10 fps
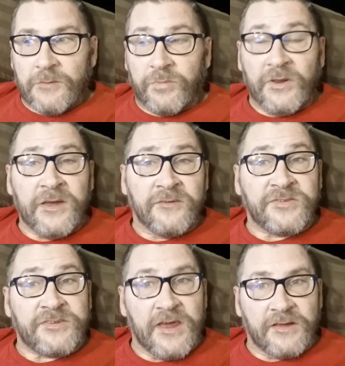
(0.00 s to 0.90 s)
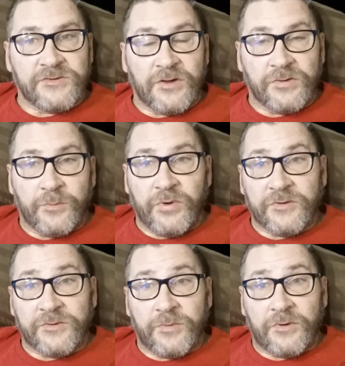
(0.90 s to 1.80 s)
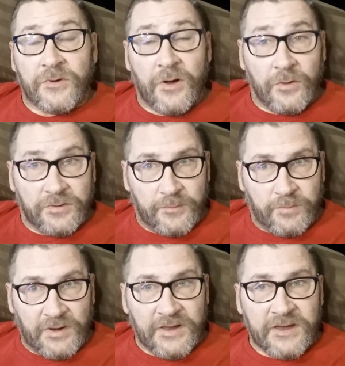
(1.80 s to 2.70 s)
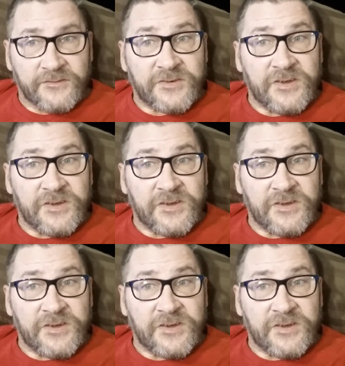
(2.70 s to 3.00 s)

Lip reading: believe stands on the principle or the belief.